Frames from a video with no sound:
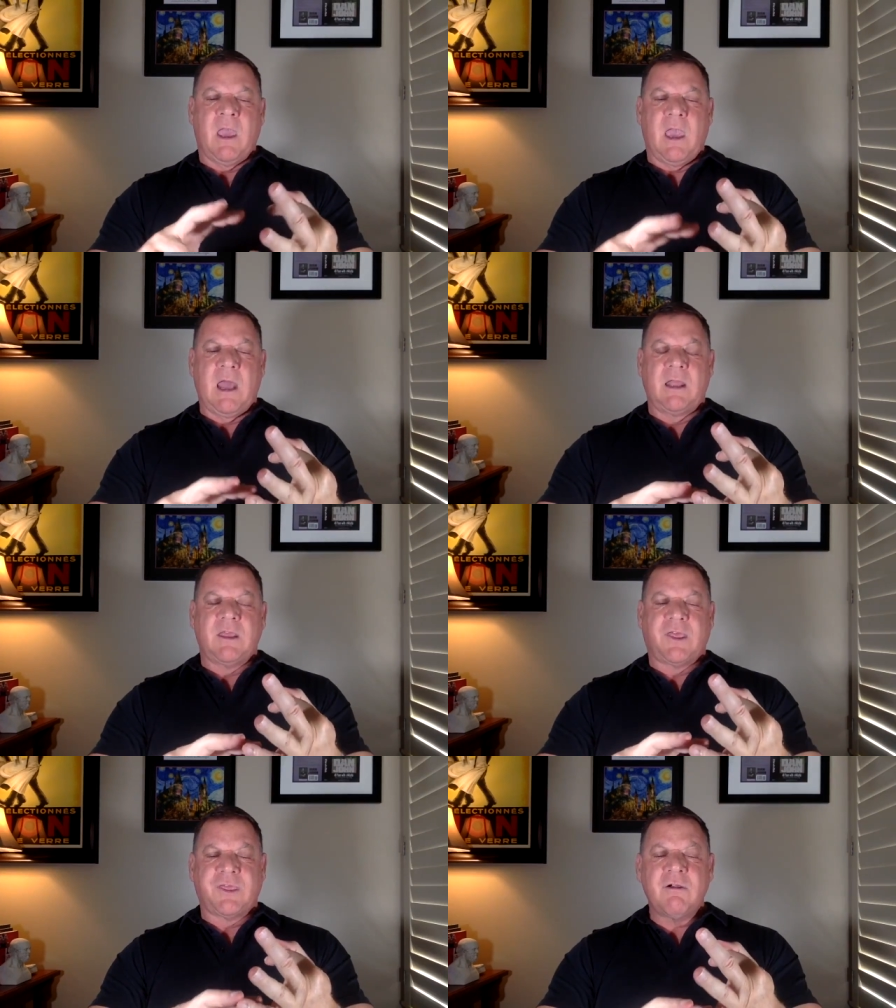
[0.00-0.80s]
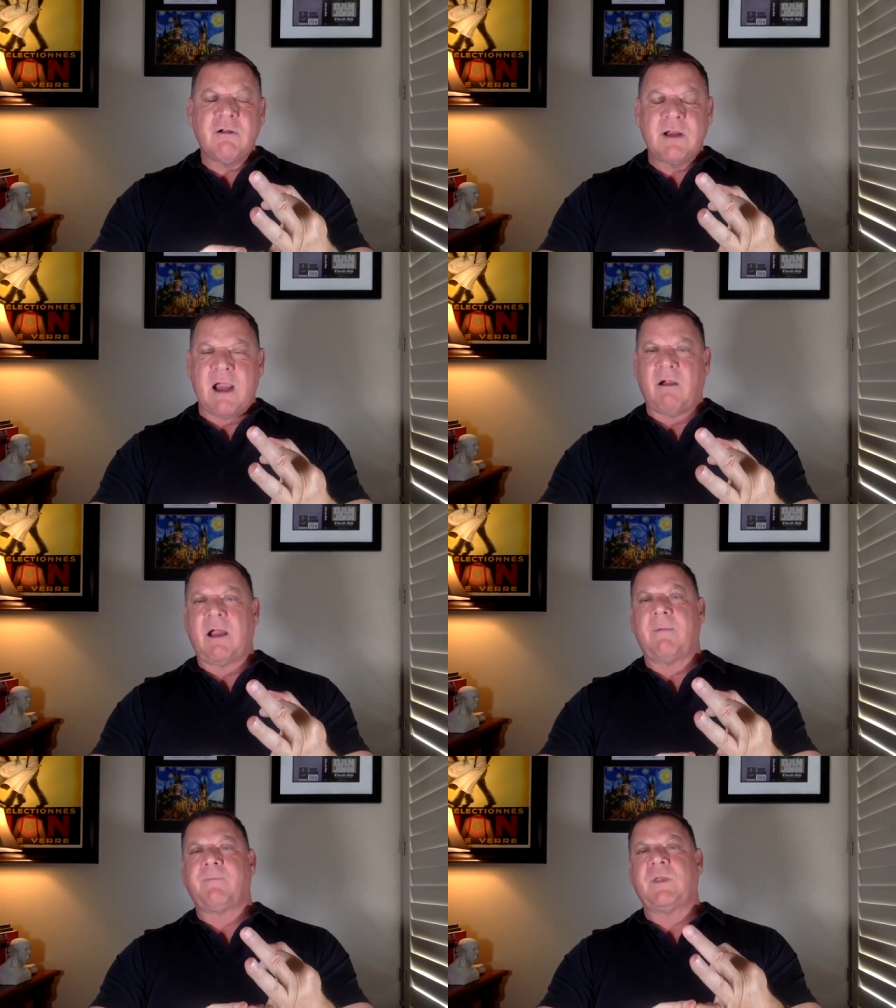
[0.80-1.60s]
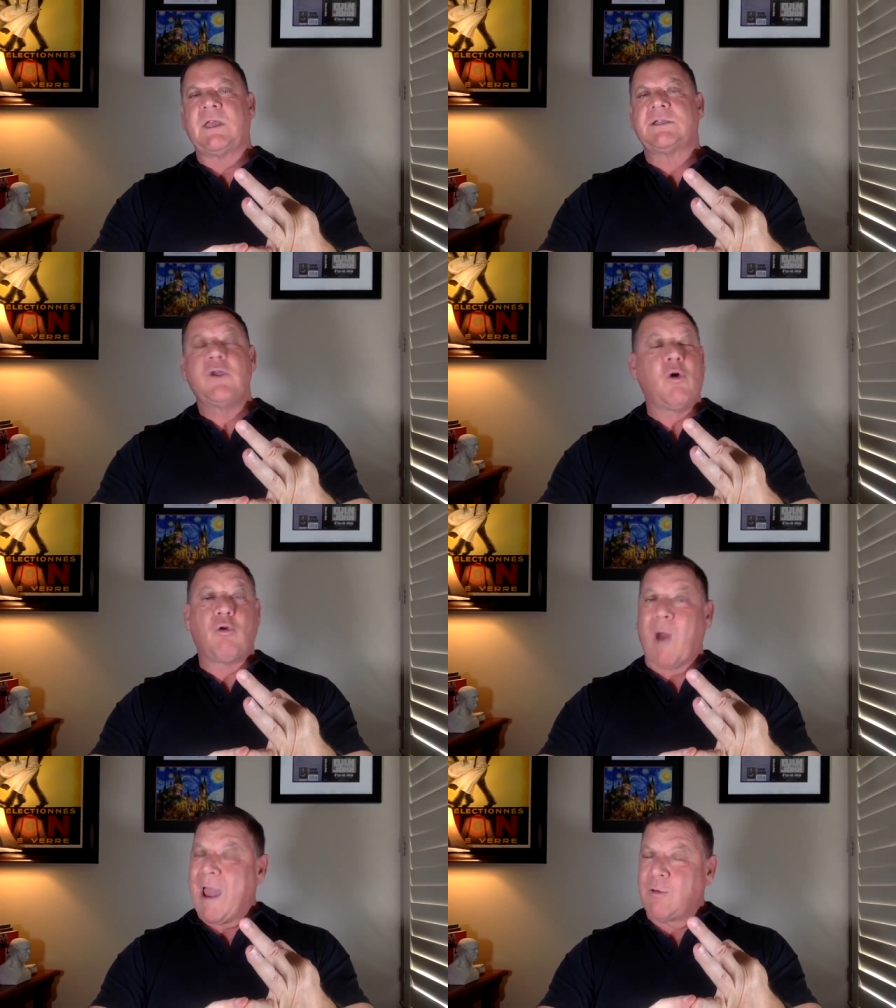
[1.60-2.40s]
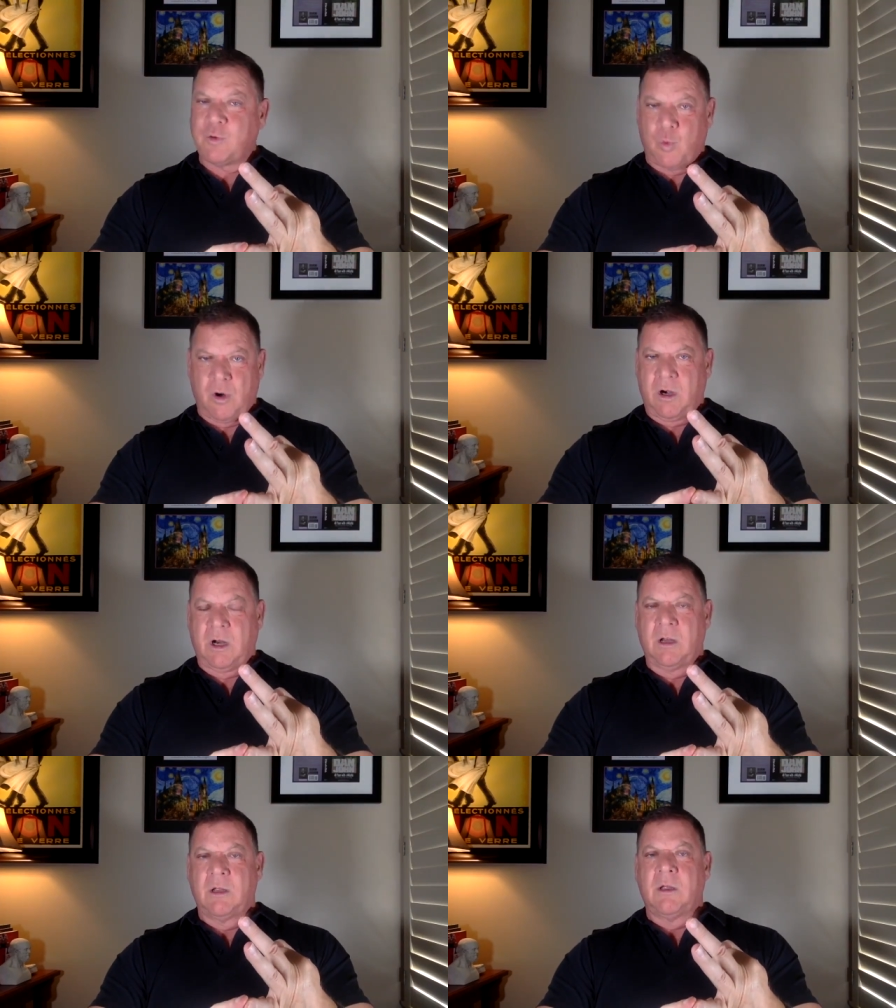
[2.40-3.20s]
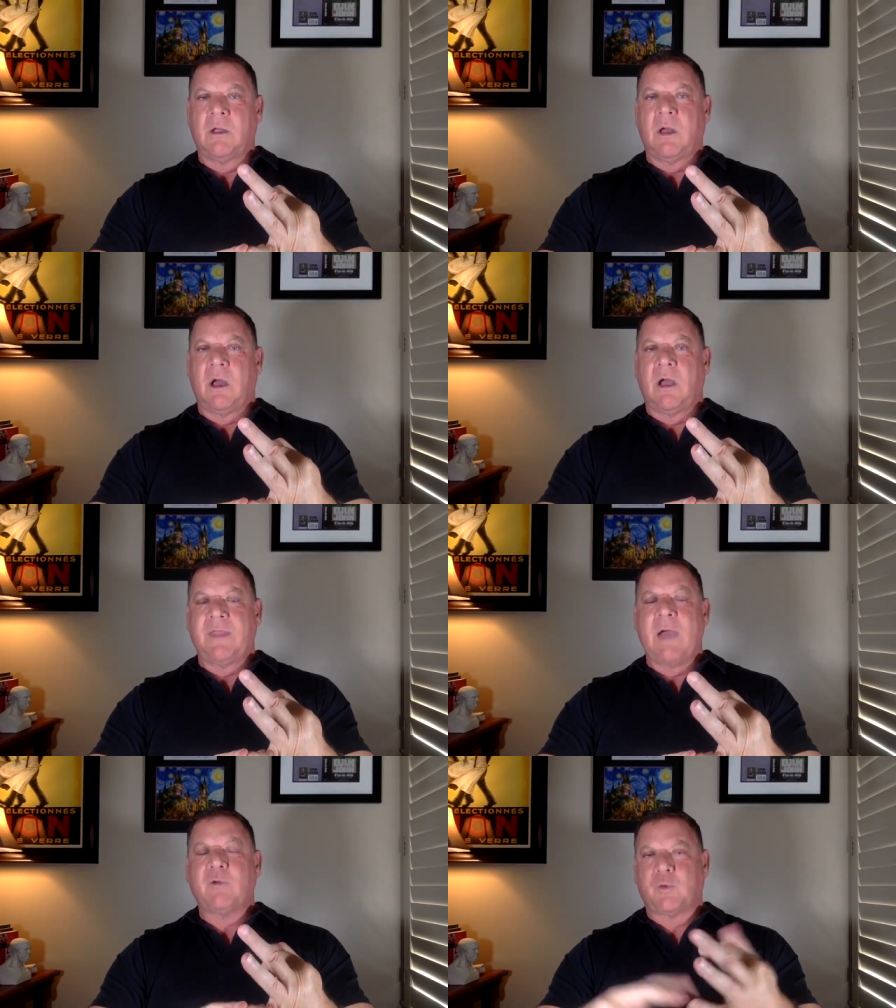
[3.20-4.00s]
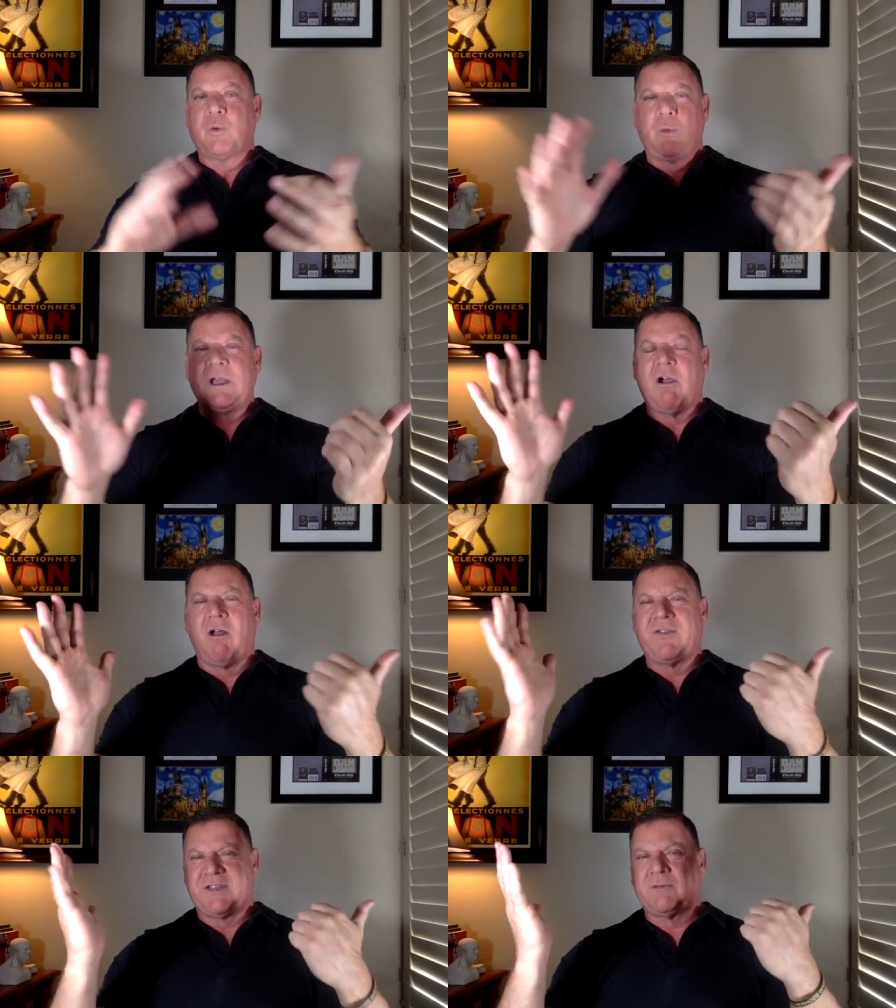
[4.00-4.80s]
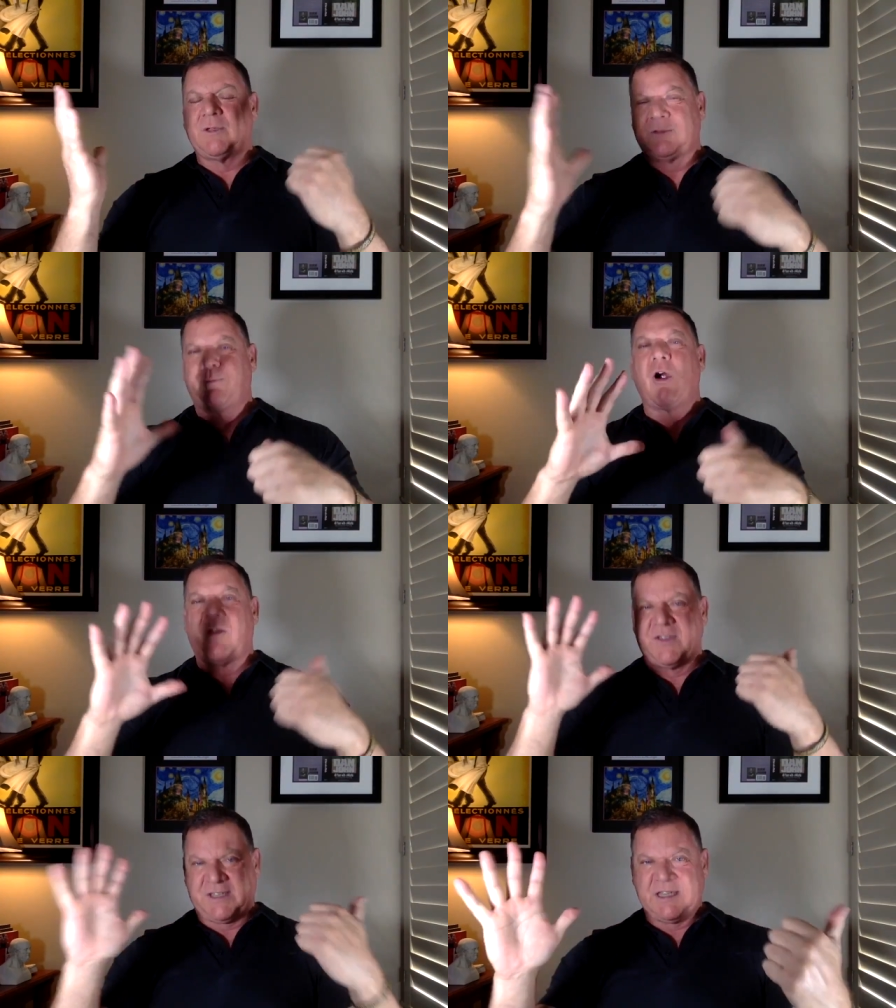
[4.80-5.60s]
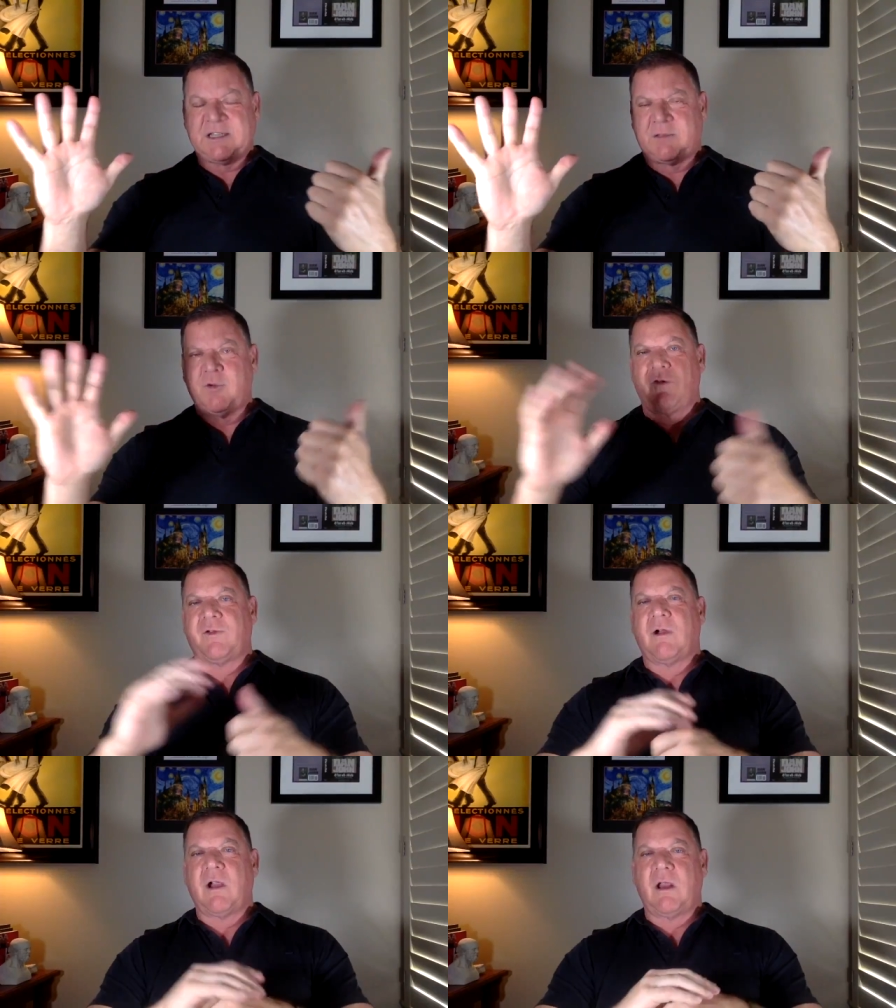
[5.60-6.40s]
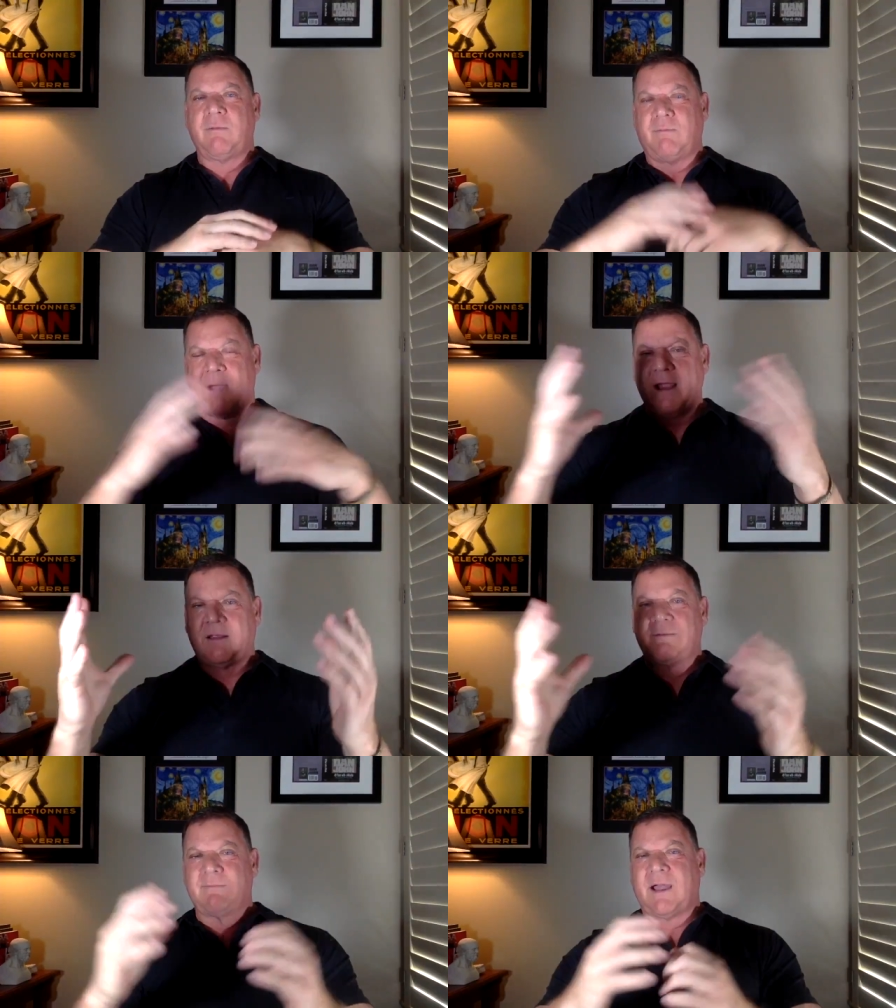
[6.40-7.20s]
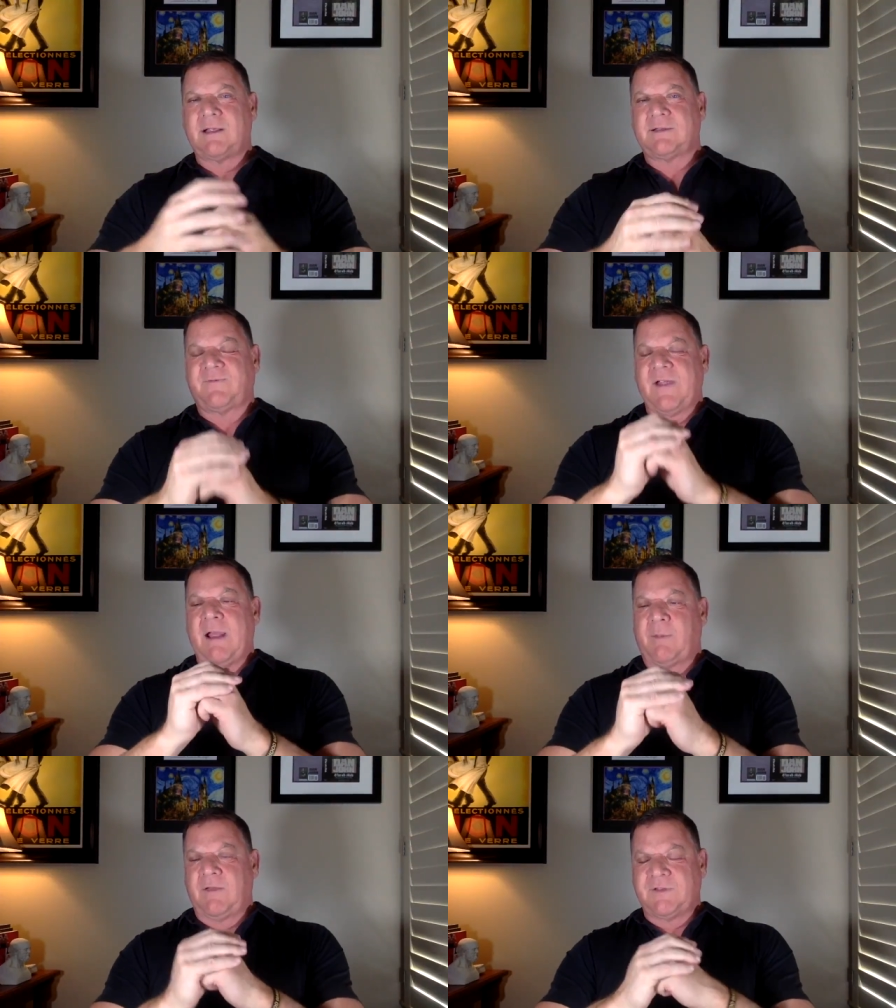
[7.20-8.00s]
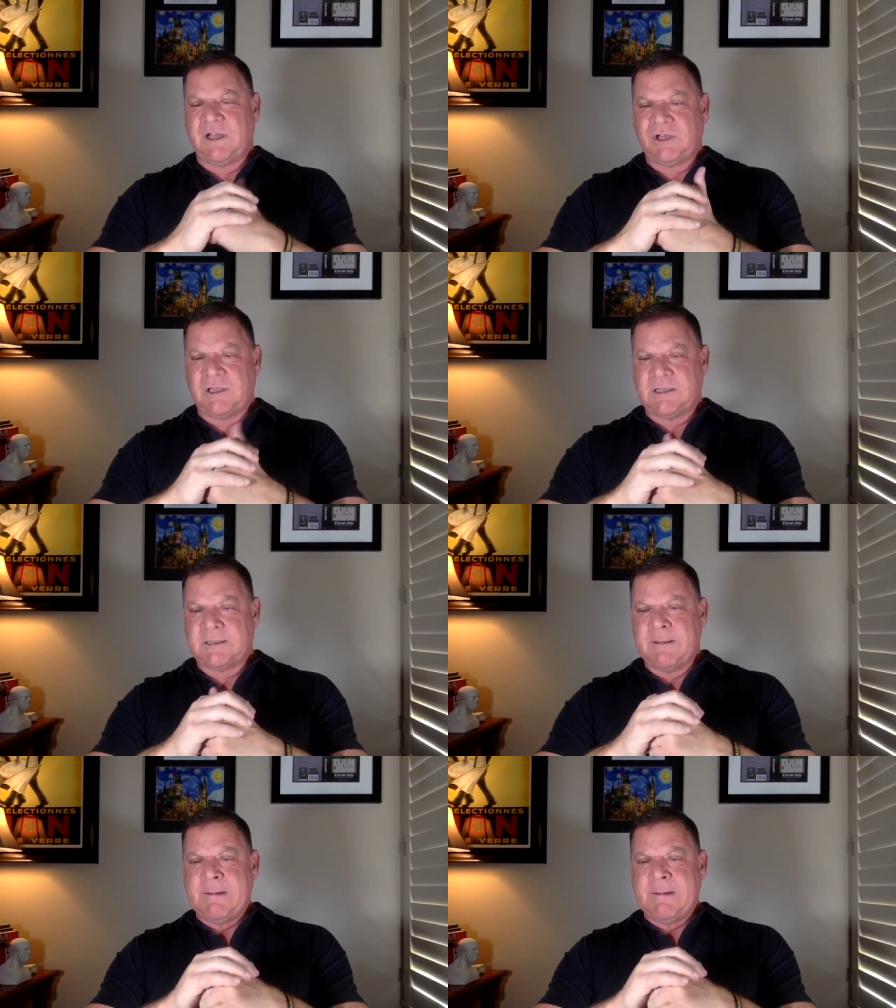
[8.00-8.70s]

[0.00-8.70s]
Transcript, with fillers: And then the third area is no groundwork. Uh, and that's what we call this. What's part of the sixth move in our and my my family of teaching this.